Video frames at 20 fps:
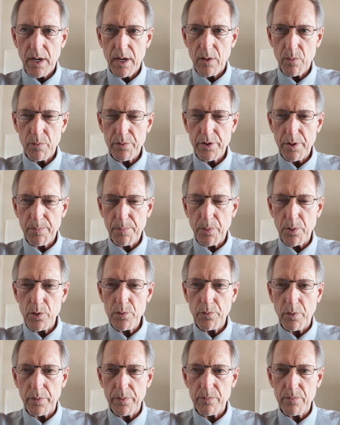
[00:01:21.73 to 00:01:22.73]
with
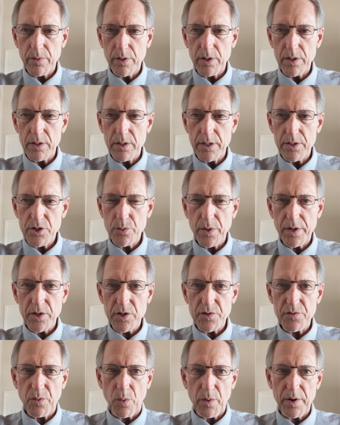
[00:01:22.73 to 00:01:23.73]
approval, as quick
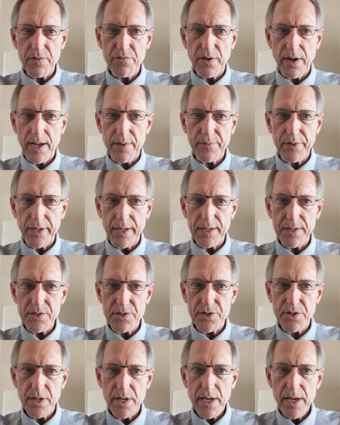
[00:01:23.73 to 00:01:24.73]
as 45
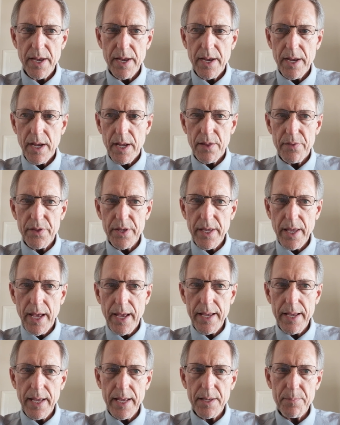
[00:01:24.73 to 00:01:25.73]
days. The
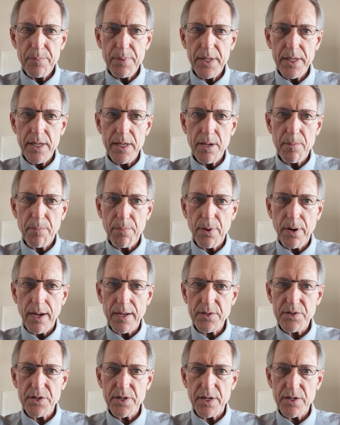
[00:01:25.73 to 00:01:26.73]
AAP
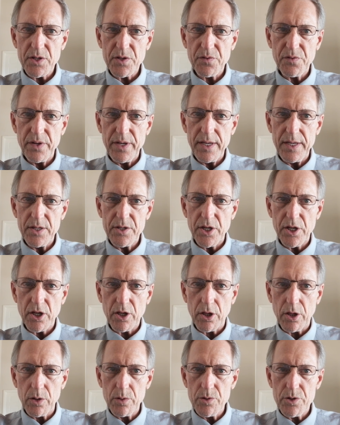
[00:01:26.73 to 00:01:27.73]
process fees,
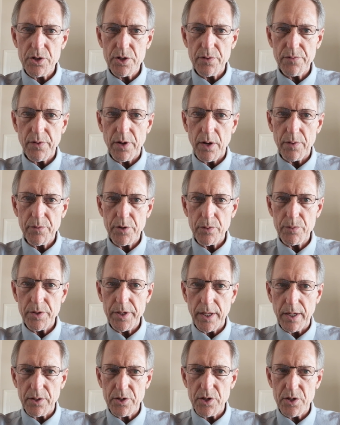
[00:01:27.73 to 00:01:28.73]
inclusive of due
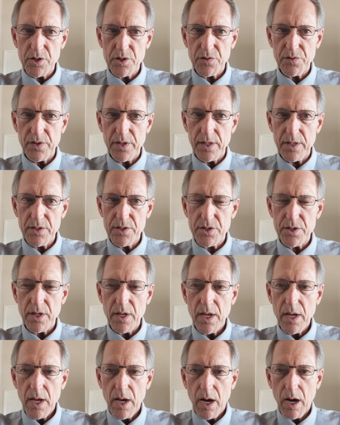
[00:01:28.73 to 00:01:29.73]
diligence
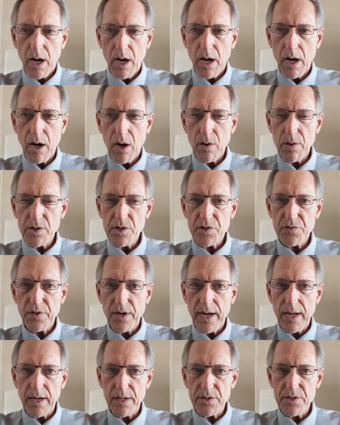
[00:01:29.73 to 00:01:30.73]
fees, are as
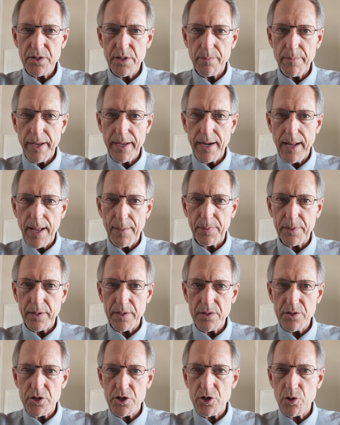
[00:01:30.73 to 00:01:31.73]
follows. The main
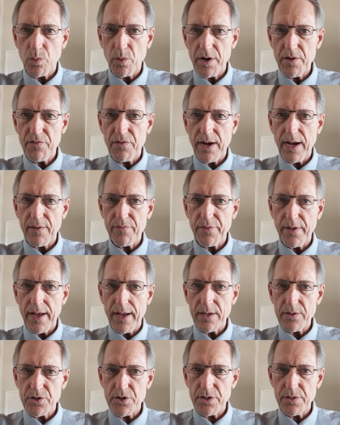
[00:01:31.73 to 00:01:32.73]
applicant's
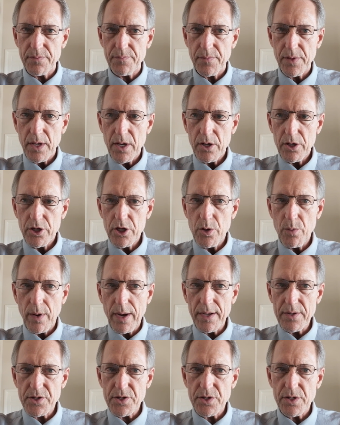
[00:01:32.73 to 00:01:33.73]
$25,000
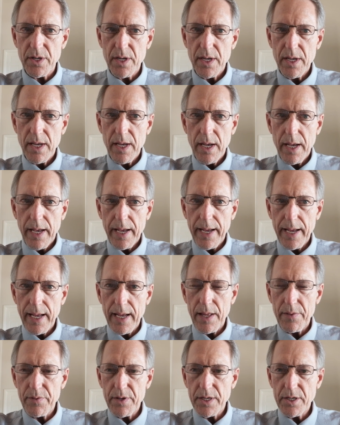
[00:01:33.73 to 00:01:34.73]
US,
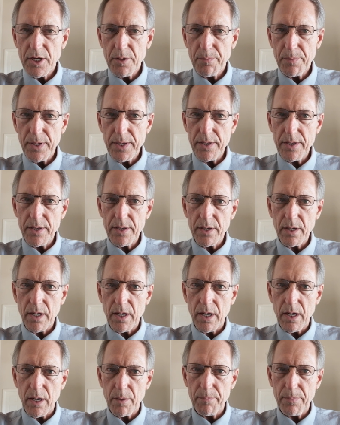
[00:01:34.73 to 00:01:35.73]
and the dependent
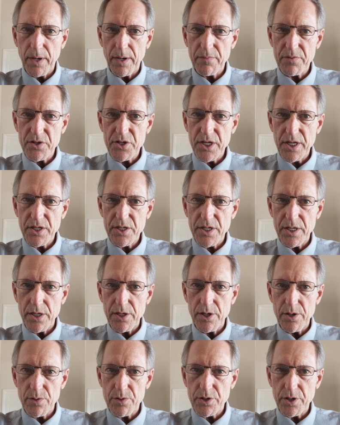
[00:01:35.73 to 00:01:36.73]
above
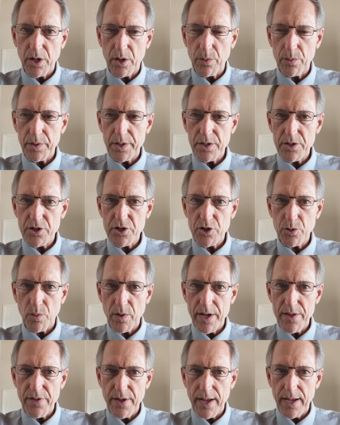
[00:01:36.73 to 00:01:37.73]
16 years old is
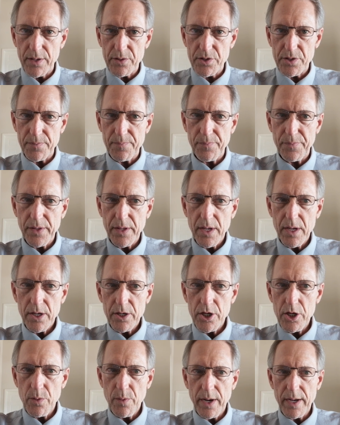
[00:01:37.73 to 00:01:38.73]
$20,000
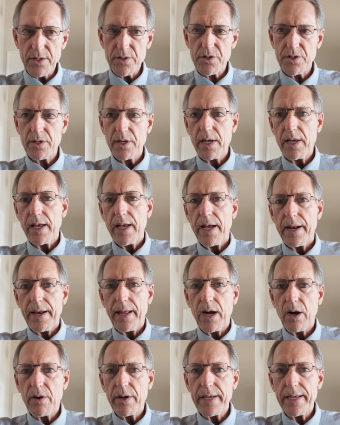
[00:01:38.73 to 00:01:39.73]
US.
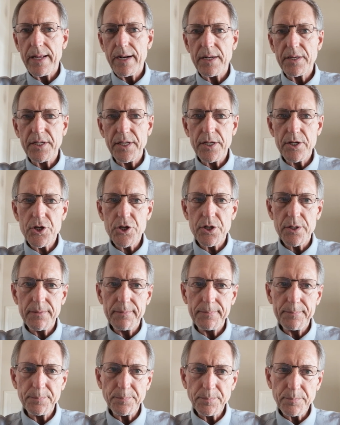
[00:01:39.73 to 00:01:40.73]
Now, in
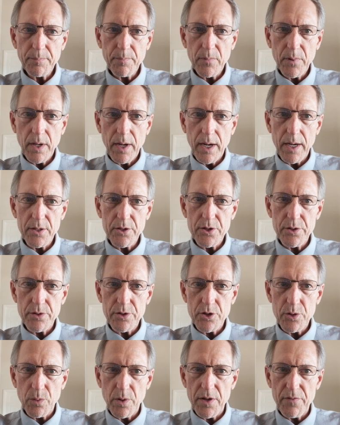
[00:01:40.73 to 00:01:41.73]
addition to
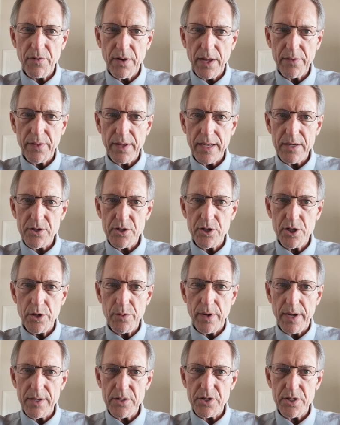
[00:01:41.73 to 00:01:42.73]
the $25,000
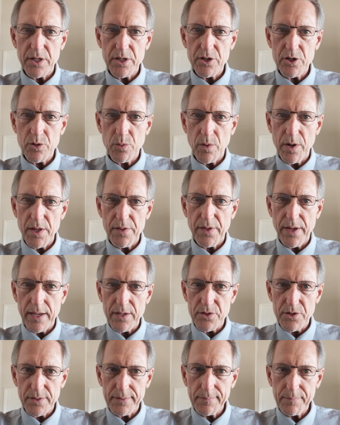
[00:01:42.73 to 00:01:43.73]
US and
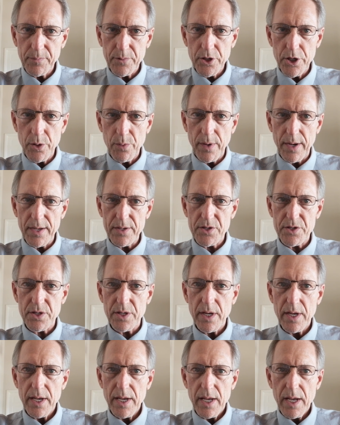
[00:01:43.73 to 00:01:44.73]
$20,000 US,